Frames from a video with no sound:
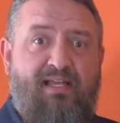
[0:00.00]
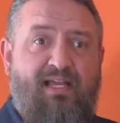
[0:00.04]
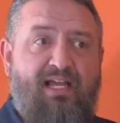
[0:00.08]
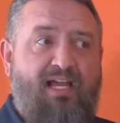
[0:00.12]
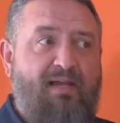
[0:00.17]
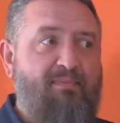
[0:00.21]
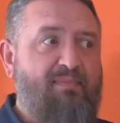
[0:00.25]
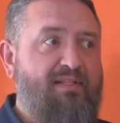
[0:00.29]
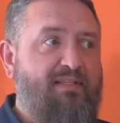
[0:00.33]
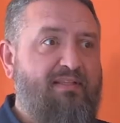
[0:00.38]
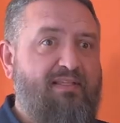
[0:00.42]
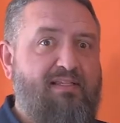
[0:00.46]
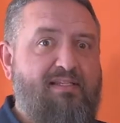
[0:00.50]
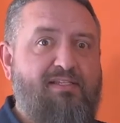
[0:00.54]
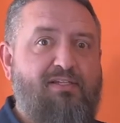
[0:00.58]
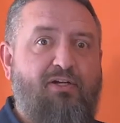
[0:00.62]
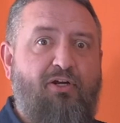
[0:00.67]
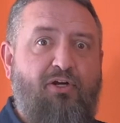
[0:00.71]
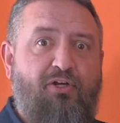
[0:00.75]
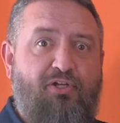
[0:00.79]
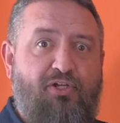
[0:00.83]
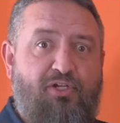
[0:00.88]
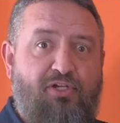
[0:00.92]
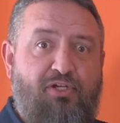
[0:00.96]
I mean, these
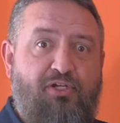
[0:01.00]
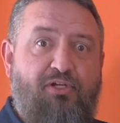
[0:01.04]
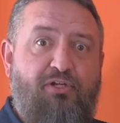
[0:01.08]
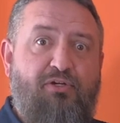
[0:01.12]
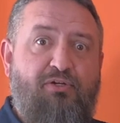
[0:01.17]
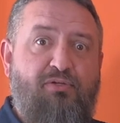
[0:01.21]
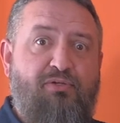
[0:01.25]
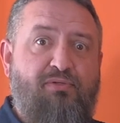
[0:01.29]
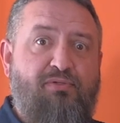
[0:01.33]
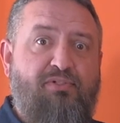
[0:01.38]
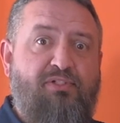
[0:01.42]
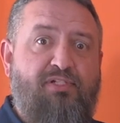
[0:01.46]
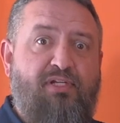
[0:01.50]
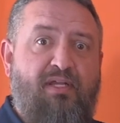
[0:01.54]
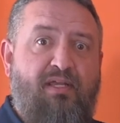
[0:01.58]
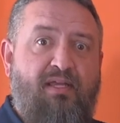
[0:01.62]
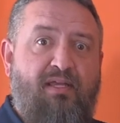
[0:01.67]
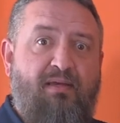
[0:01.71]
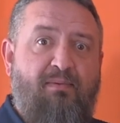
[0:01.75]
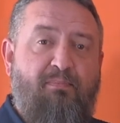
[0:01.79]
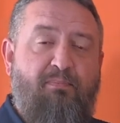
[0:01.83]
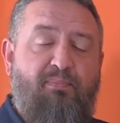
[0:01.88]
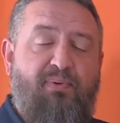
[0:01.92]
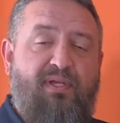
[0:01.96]
are huge,
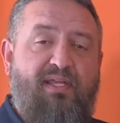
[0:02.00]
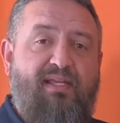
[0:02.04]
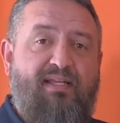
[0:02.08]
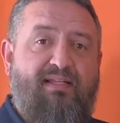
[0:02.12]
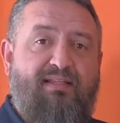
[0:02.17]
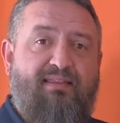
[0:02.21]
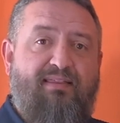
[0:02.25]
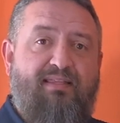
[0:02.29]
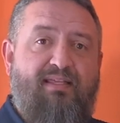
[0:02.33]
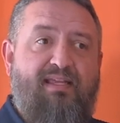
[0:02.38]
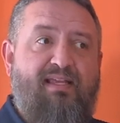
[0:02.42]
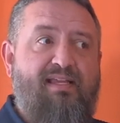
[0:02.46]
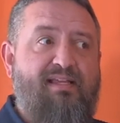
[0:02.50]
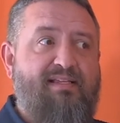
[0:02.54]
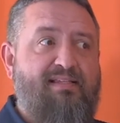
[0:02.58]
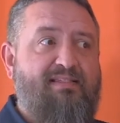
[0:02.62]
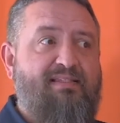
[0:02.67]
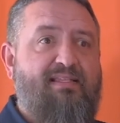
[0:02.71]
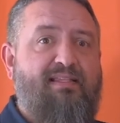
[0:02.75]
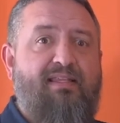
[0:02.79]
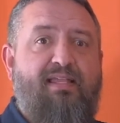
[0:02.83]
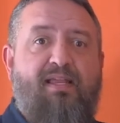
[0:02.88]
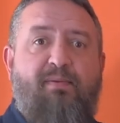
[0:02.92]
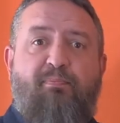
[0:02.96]
big things,
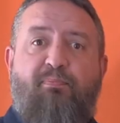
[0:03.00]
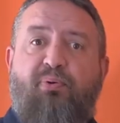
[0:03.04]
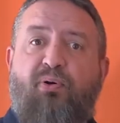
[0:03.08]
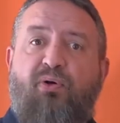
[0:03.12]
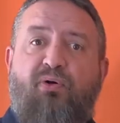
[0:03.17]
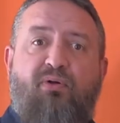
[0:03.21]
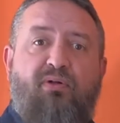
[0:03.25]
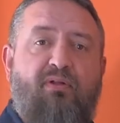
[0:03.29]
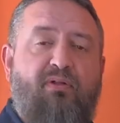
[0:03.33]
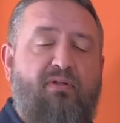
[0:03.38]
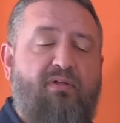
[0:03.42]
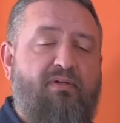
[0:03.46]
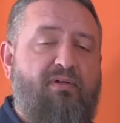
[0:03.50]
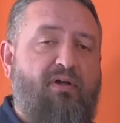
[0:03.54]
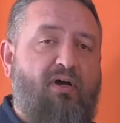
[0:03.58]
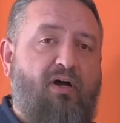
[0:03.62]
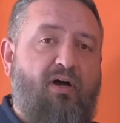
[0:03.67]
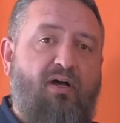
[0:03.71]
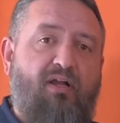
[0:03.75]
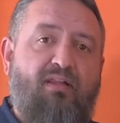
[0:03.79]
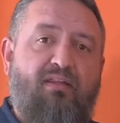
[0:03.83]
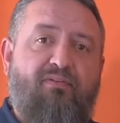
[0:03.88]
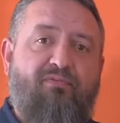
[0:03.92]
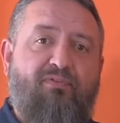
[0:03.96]
and they pull on
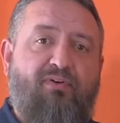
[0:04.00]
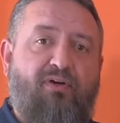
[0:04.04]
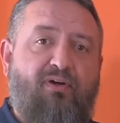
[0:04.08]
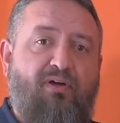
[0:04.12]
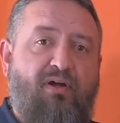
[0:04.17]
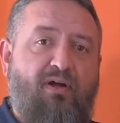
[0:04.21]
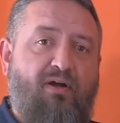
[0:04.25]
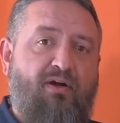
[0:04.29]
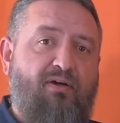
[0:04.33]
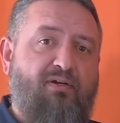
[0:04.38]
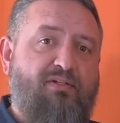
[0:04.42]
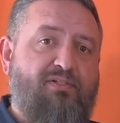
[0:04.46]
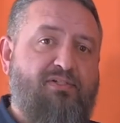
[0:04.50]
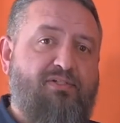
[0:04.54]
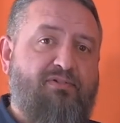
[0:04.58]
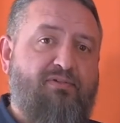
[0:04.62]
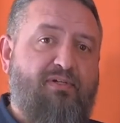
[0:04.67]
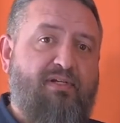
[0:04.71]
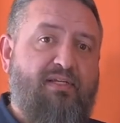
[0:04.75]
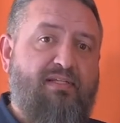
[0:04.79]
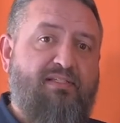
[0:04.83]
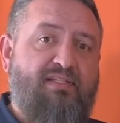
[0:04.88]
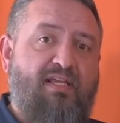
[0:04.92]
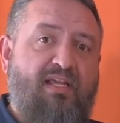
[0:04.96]
all of our
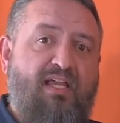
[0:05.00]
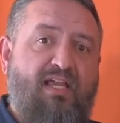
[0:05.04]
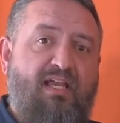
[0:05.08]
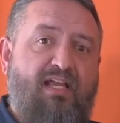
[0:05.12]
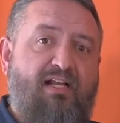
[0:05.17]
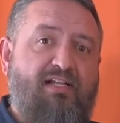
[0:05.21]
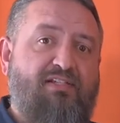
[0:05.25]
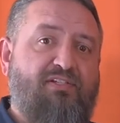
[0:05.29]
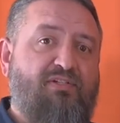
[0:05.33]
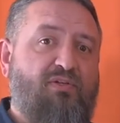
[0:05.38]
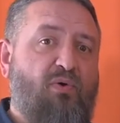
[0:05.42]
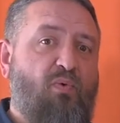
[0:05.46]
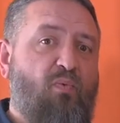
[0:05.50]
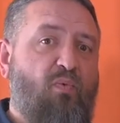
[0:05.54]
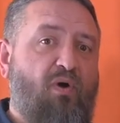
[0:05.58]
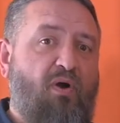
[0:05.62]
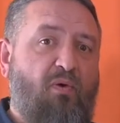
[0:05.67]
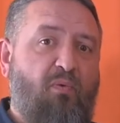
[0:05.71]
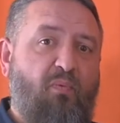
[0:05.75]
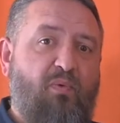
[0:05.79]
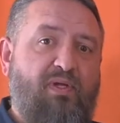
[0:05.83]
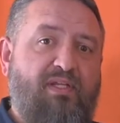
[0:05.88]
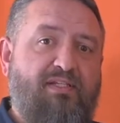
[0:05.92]
heartstrings. And so, what we